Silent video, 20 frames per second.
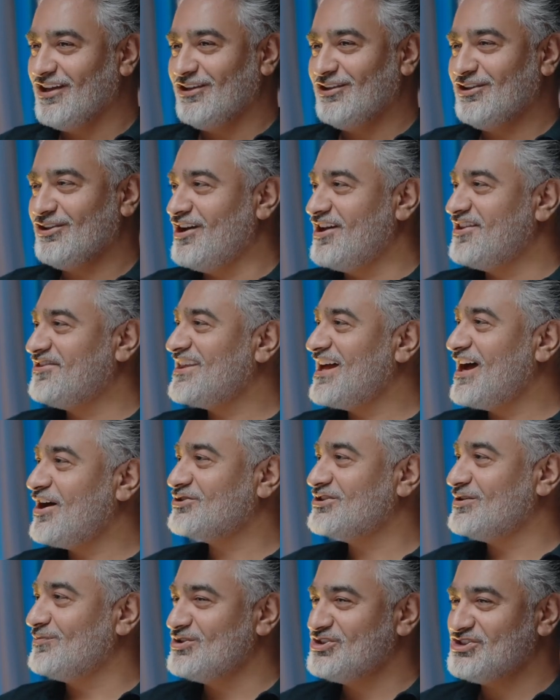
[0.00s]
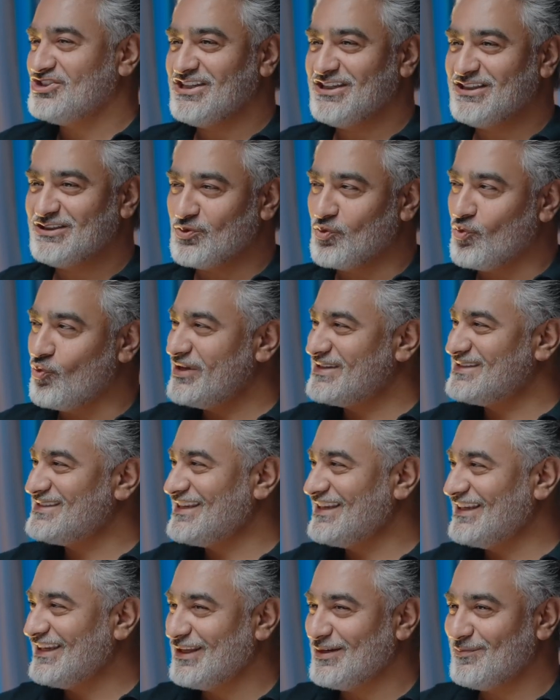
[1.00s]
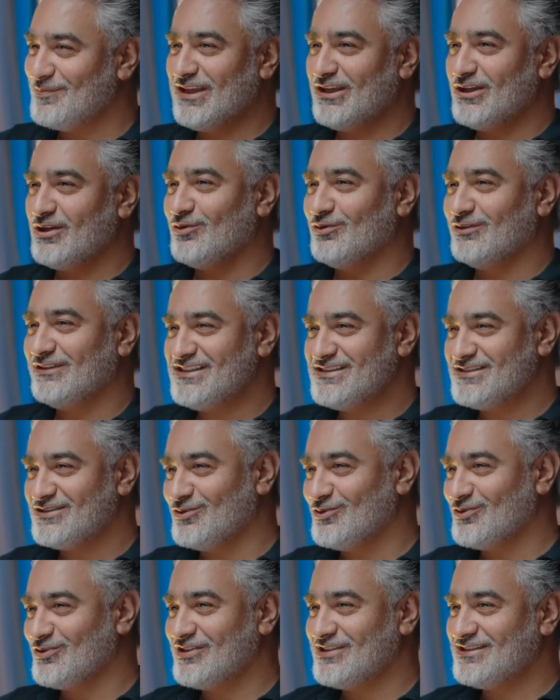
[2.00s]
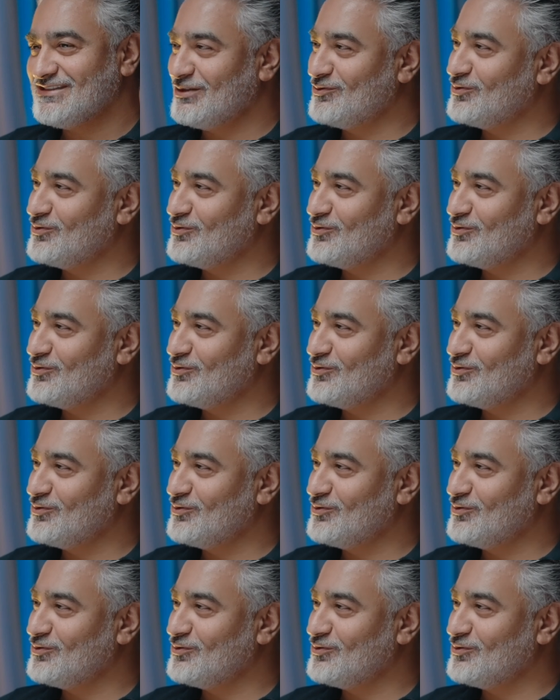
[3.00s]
1,000 machines whizzing and making all these noise,